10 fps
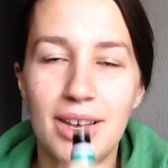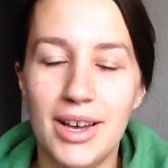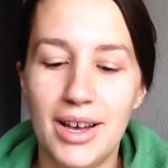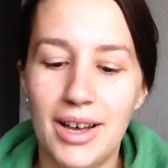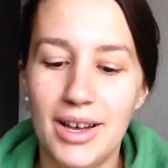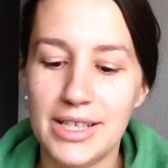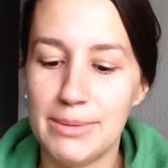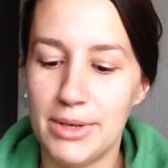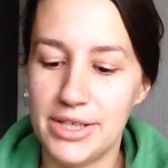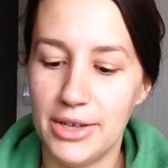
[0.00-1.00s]
Ah,
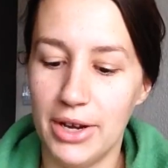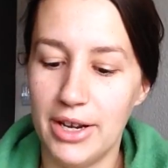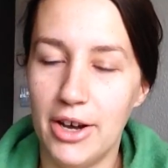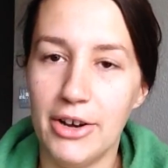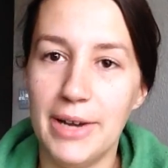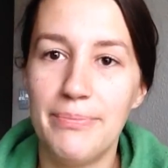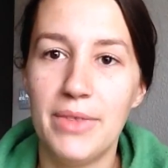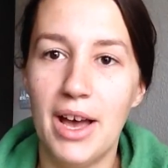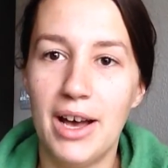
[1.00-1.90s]
smells so good. All right,